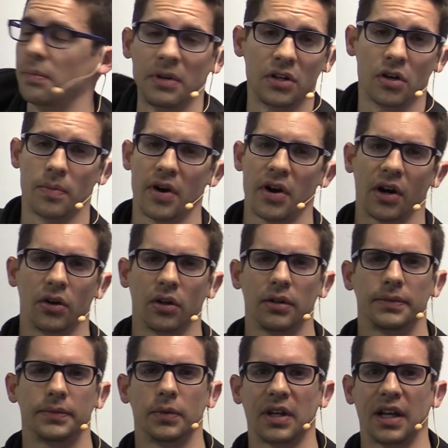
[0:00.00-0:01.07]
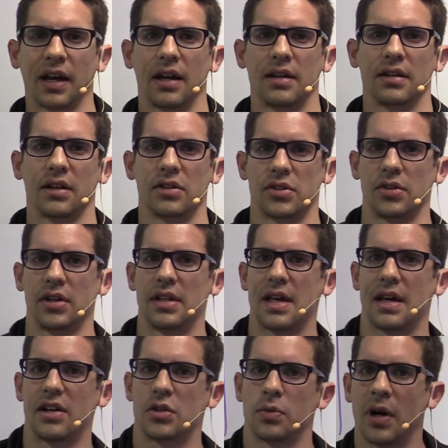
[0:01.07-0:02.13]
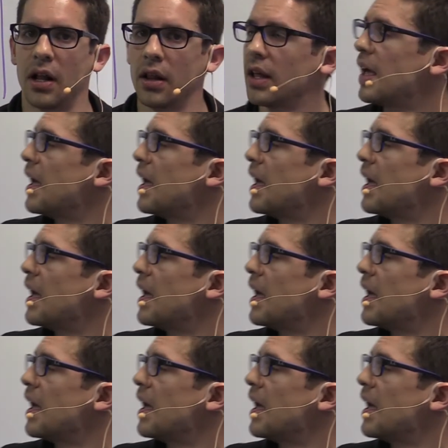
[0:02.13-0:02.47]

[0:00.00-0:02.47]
be numerical. We can consider that as well.